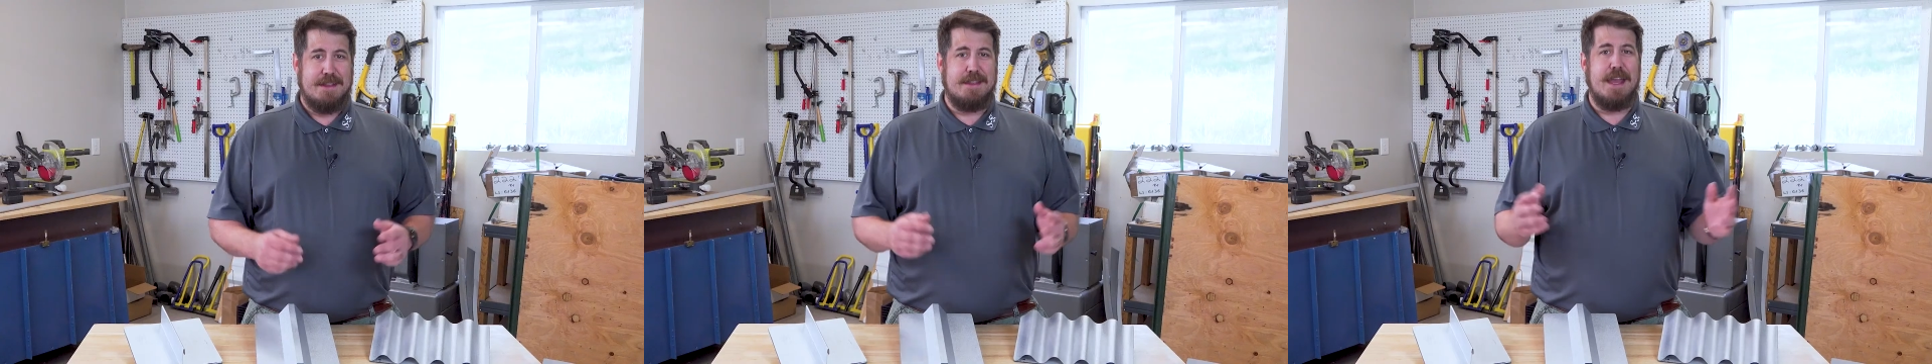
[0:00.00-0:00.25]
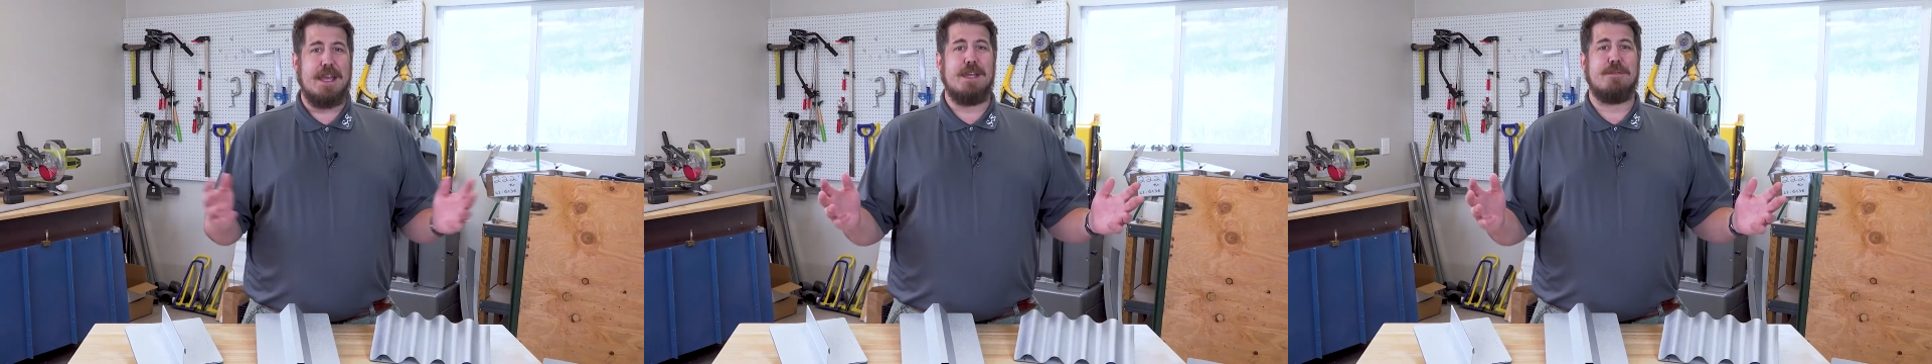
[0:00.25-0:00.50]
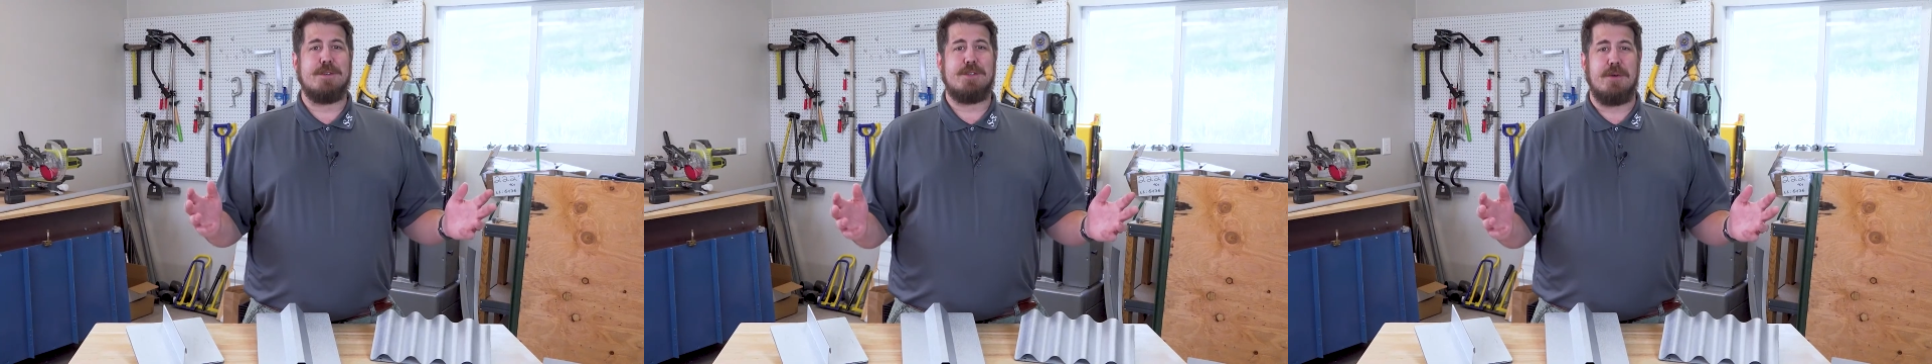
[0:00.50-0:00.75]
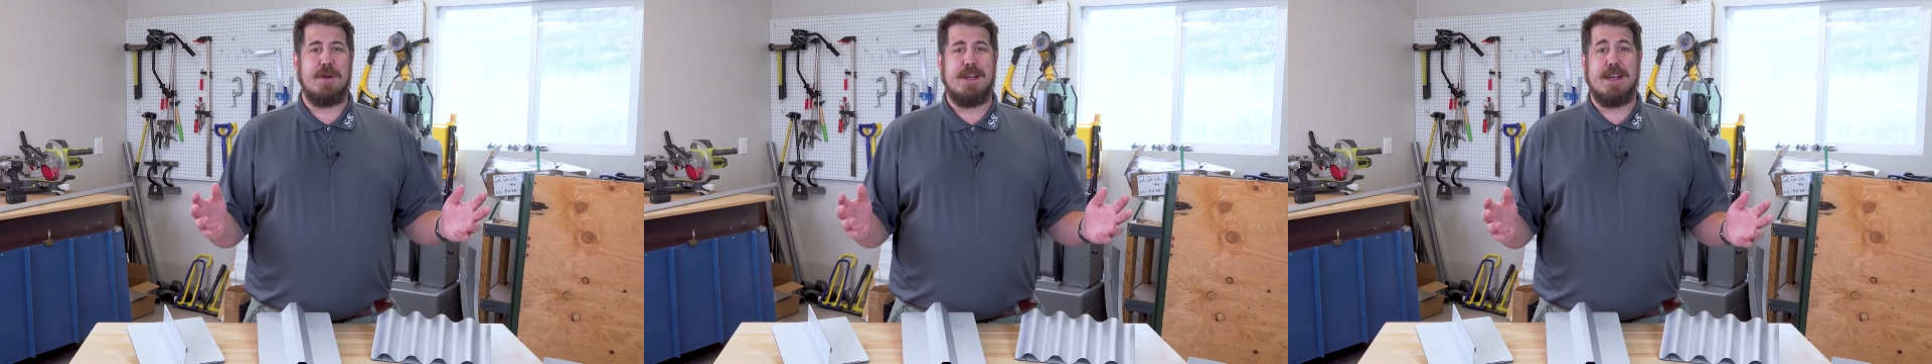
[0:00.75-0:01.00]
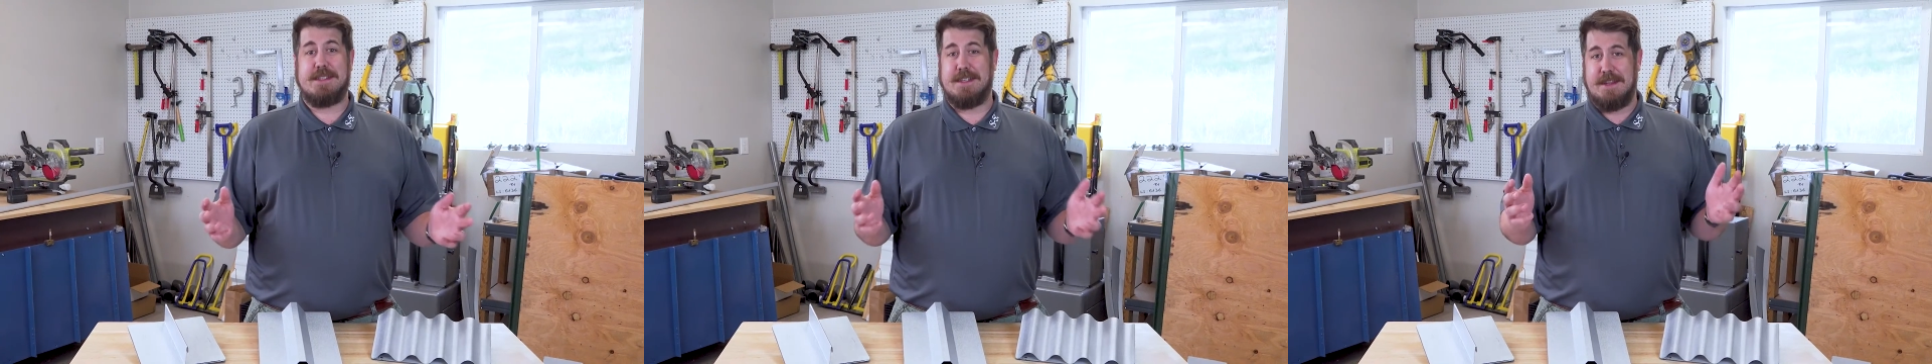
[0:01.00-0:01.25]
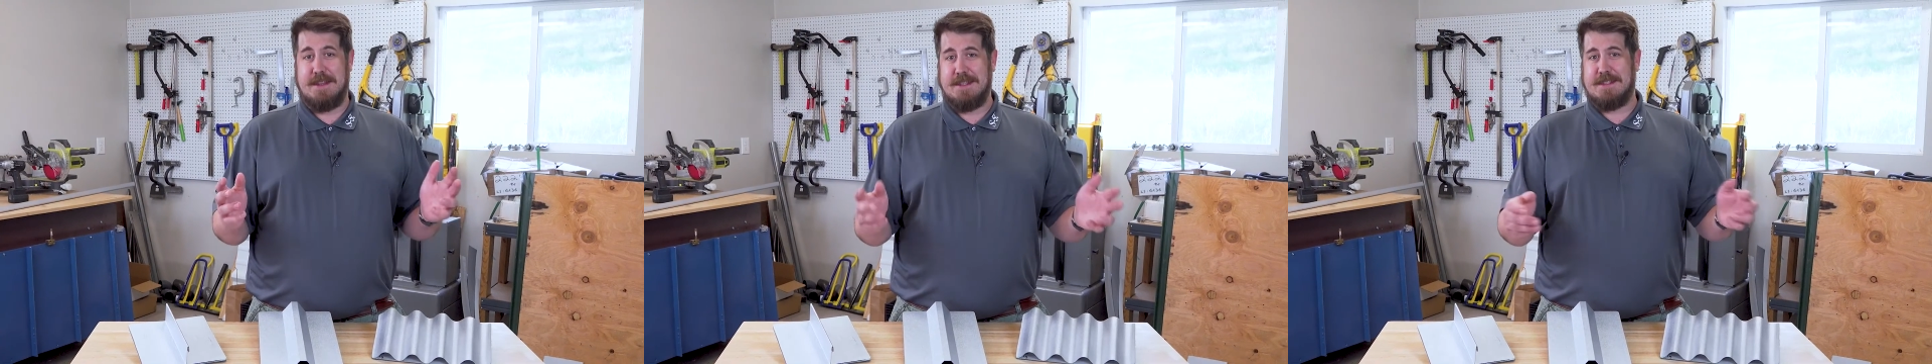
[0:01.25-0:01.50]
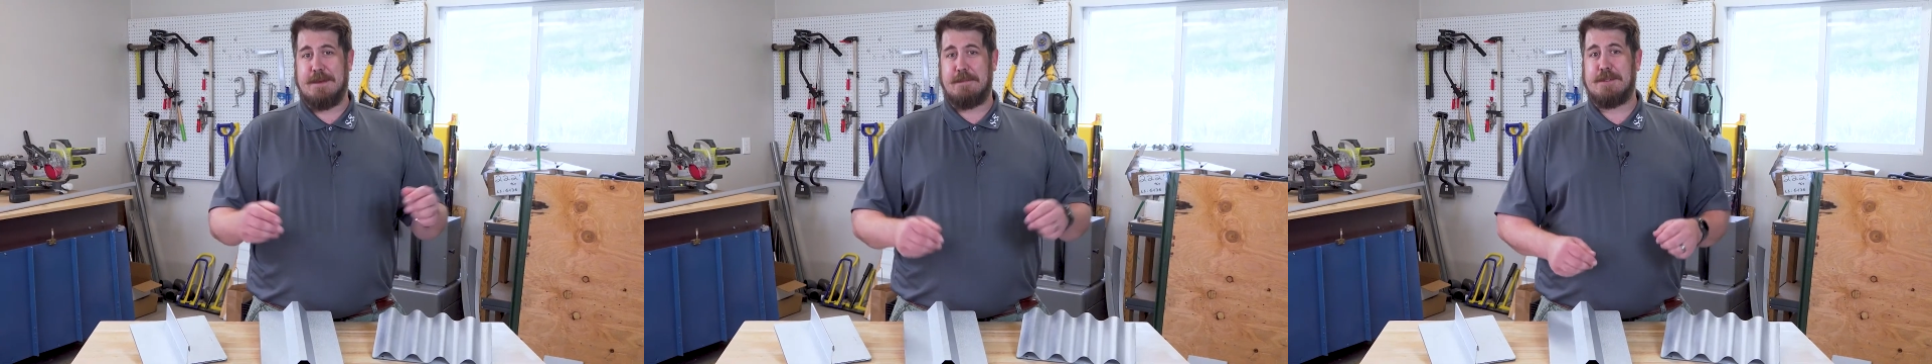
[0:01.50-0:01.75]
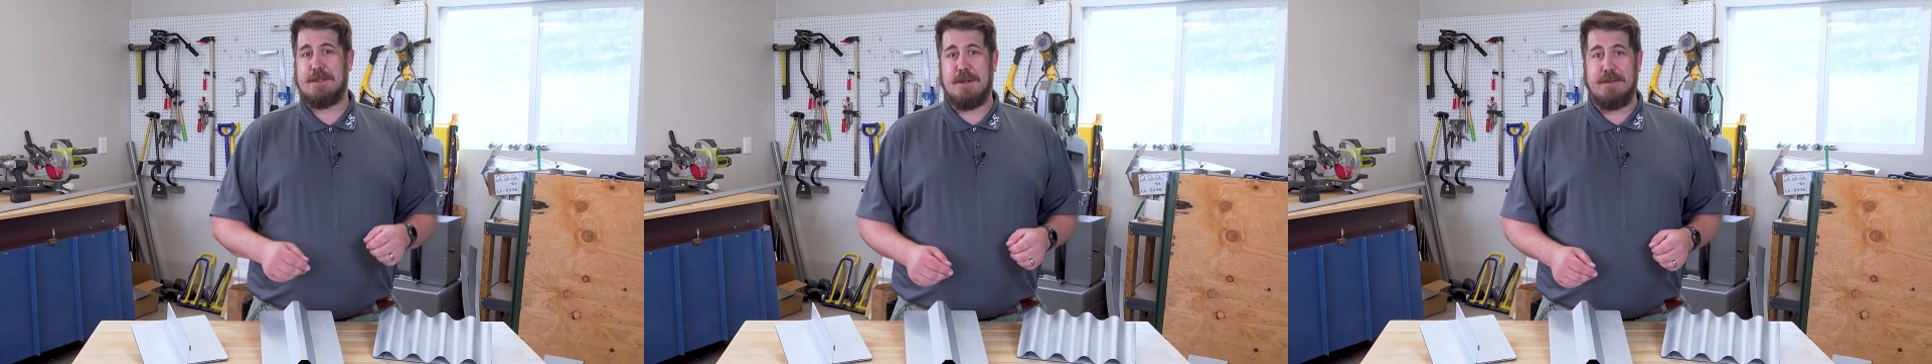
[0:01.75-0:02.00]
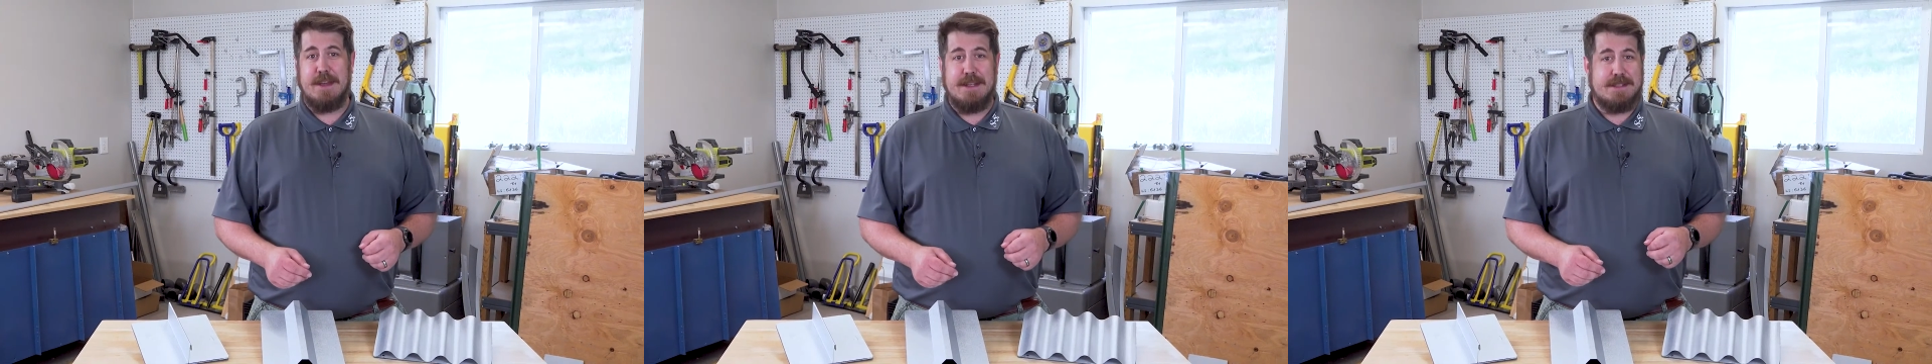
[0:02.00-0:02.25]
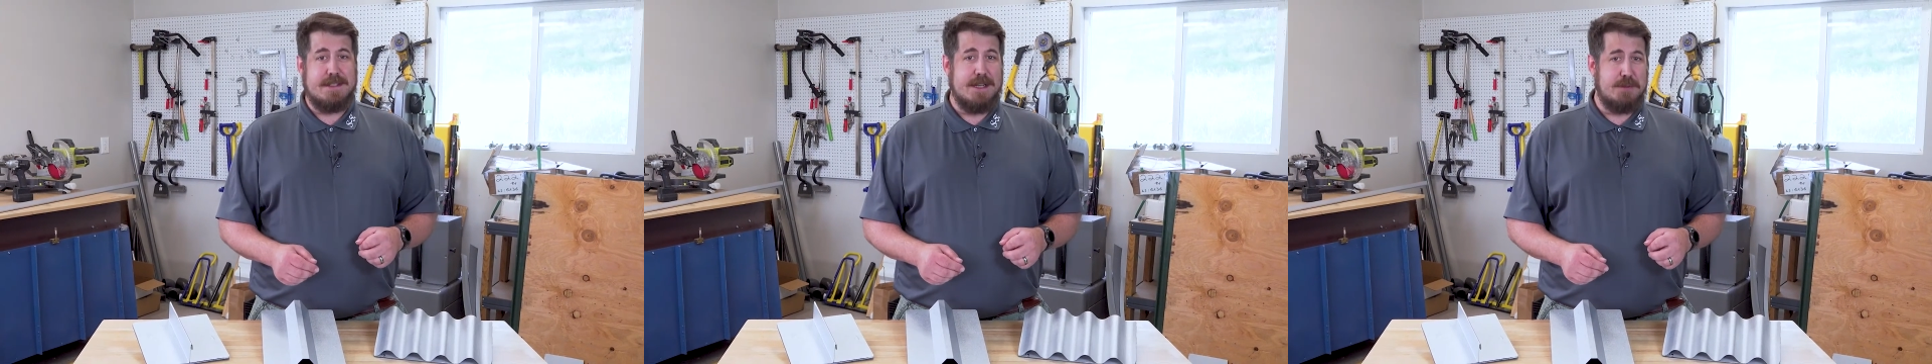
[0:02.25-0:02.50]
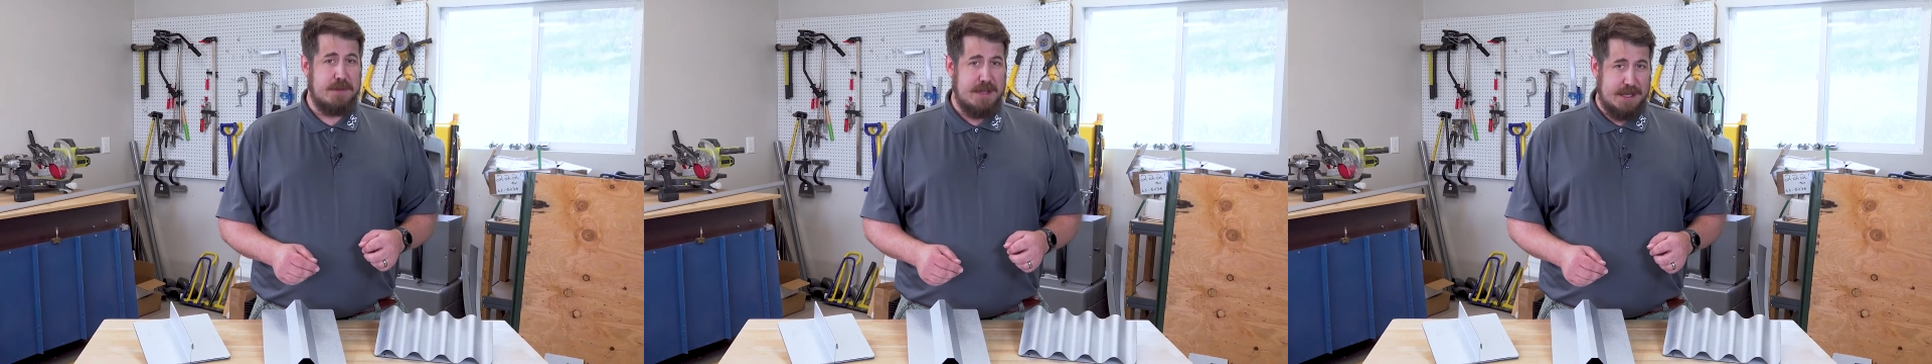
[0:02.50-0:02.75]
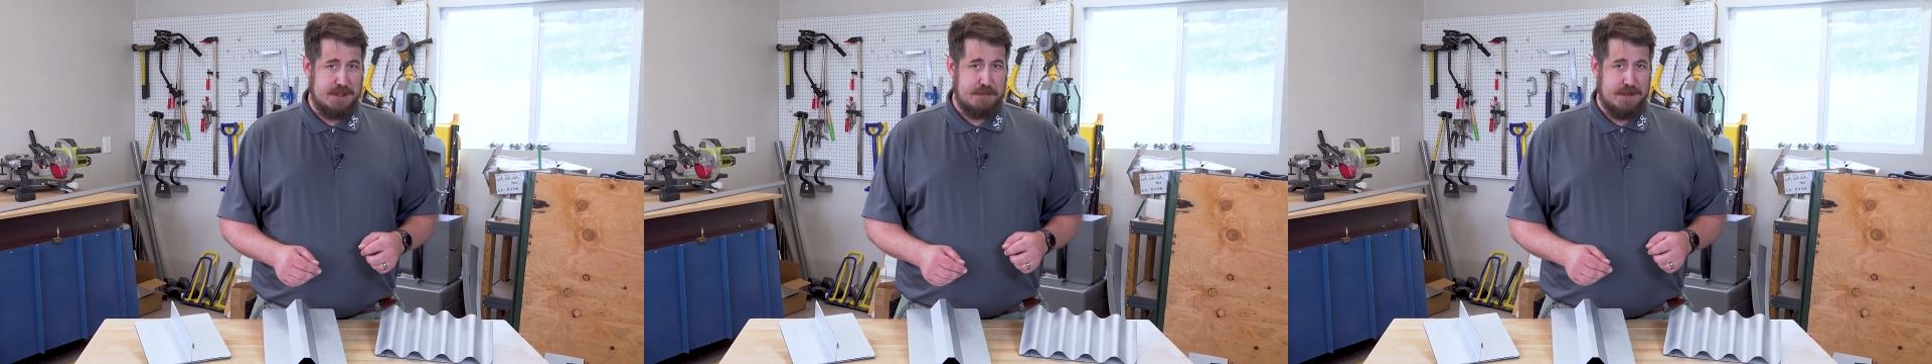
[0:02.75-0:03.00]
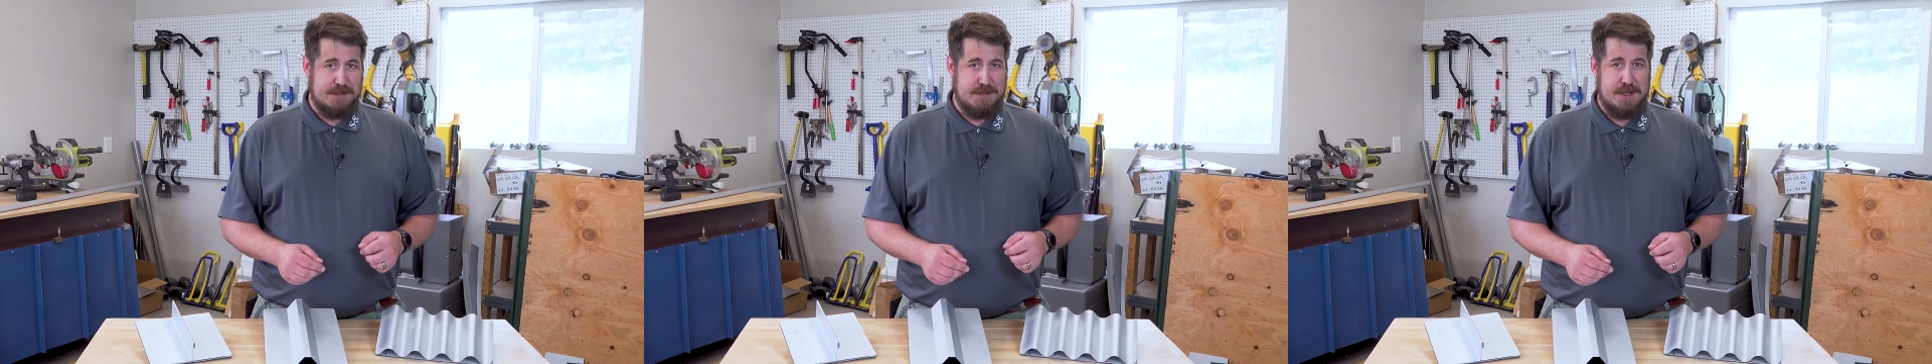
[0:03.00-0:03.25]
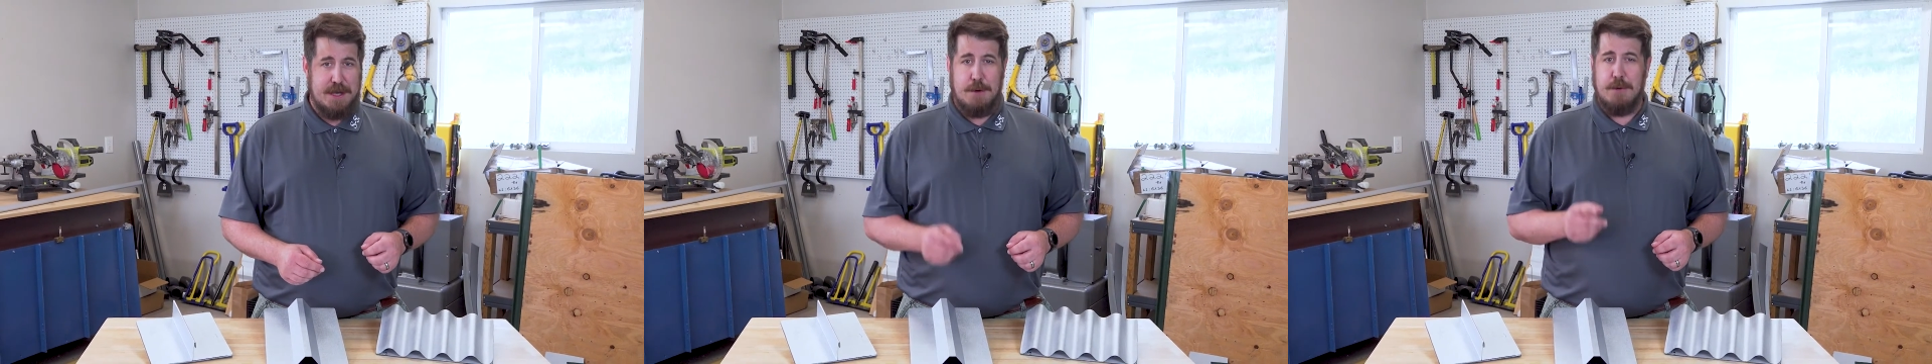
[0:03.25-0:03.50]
Thank you for joining us on this episode of Insights with Experts.